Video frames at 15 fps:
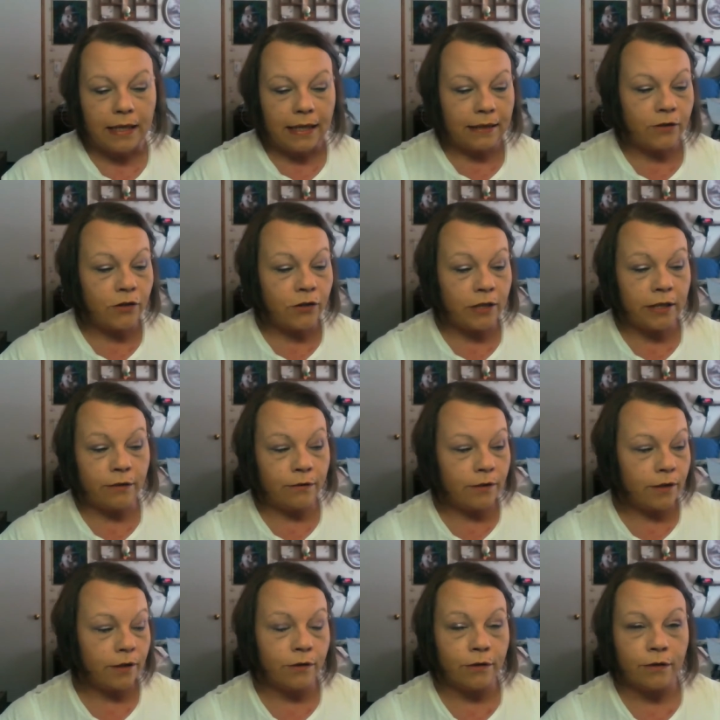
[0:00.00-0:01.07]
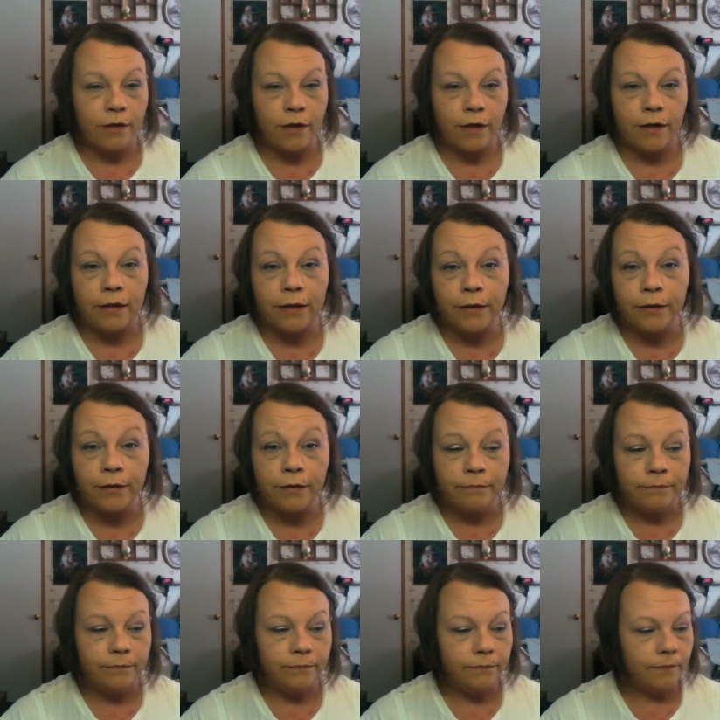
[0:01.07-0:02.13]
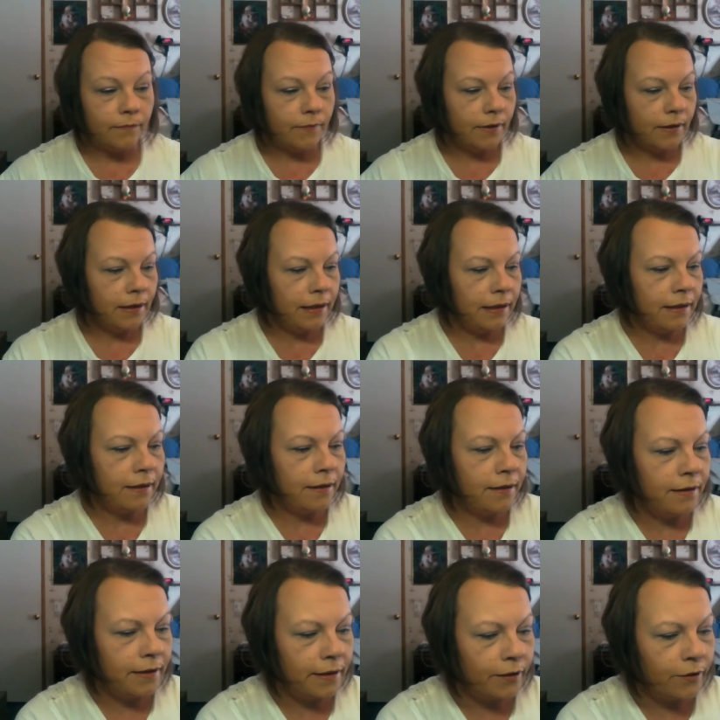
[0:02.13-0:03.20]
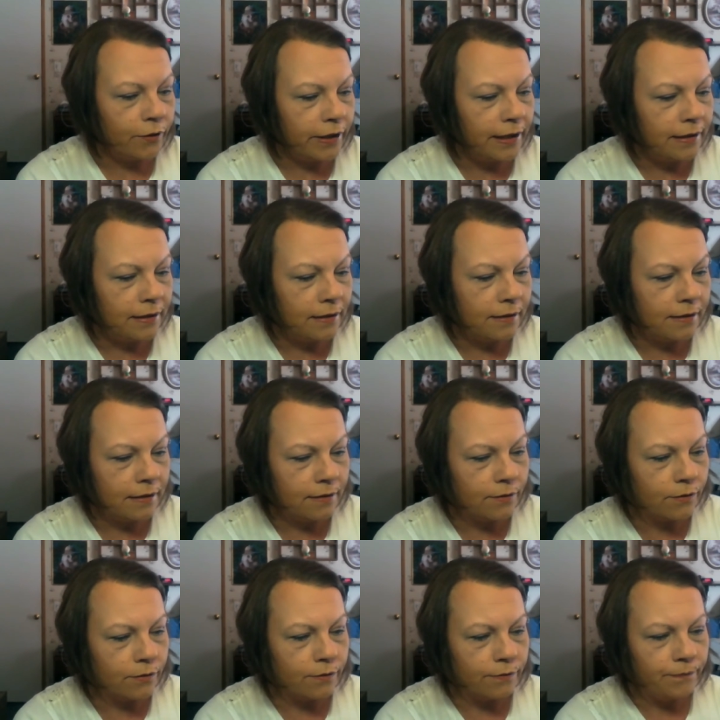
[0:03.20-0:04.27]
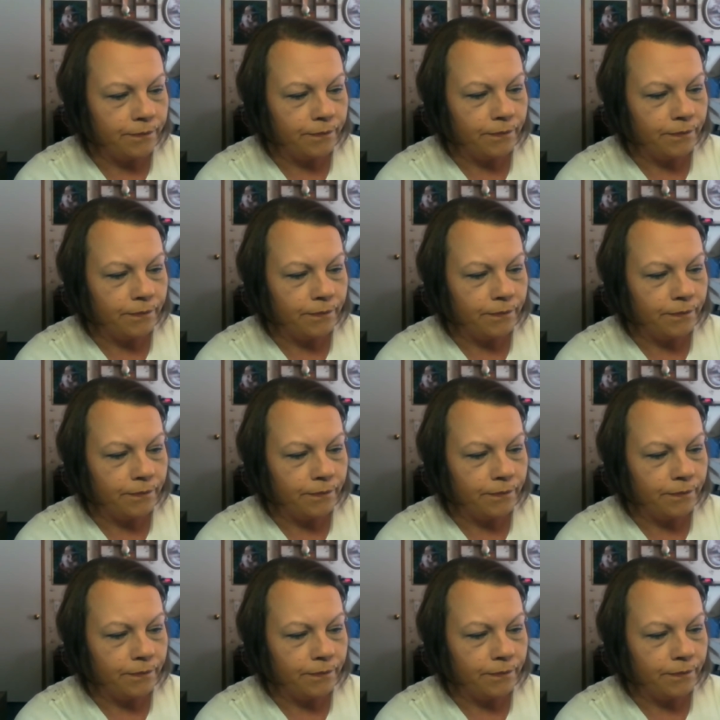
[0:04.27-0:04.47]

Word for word: and she used the Duralar Clear, and it creates a stencil.